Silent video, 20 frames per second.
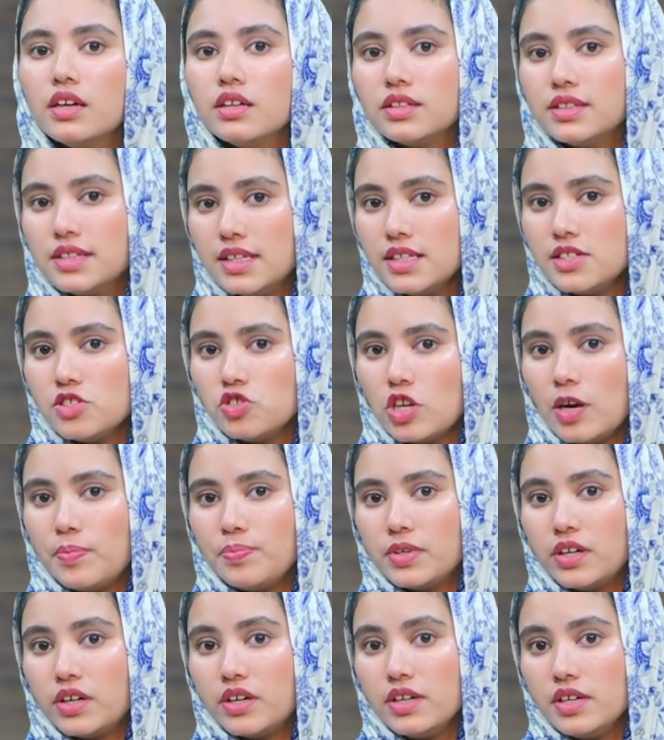This
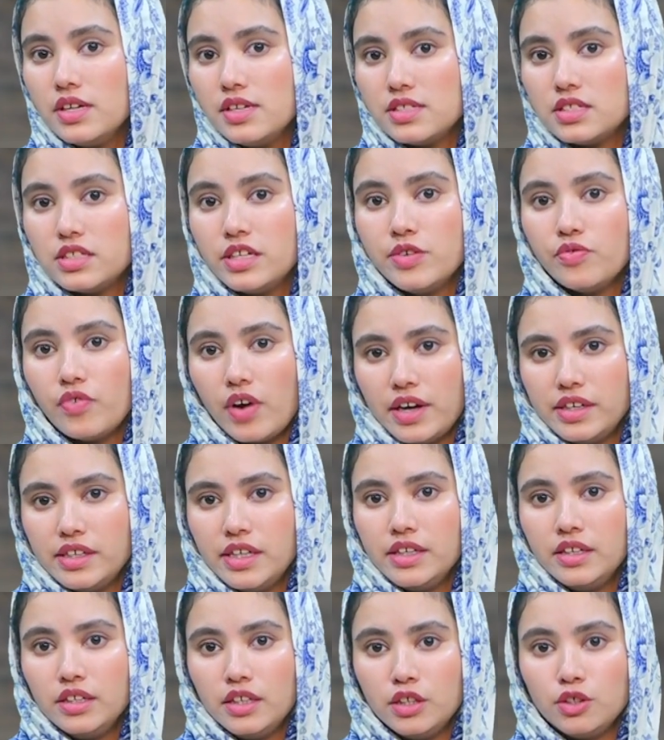chapter is
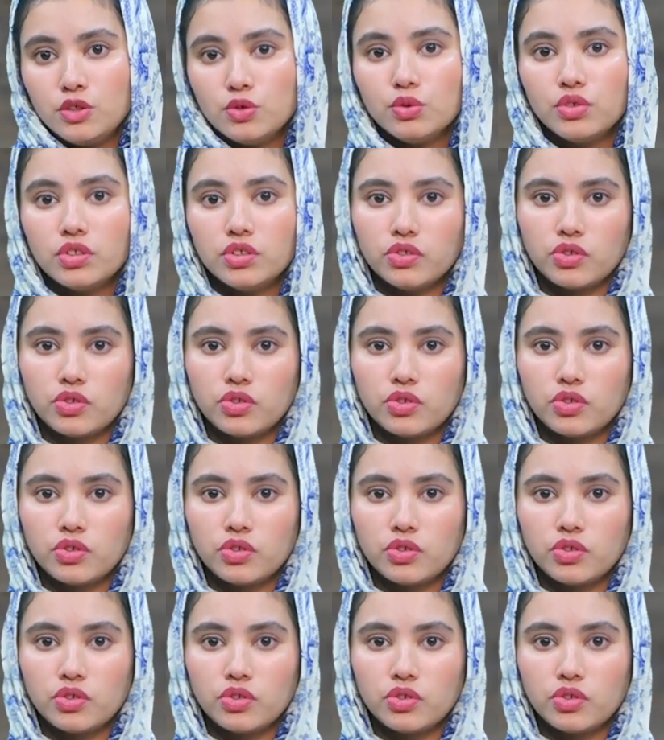divided into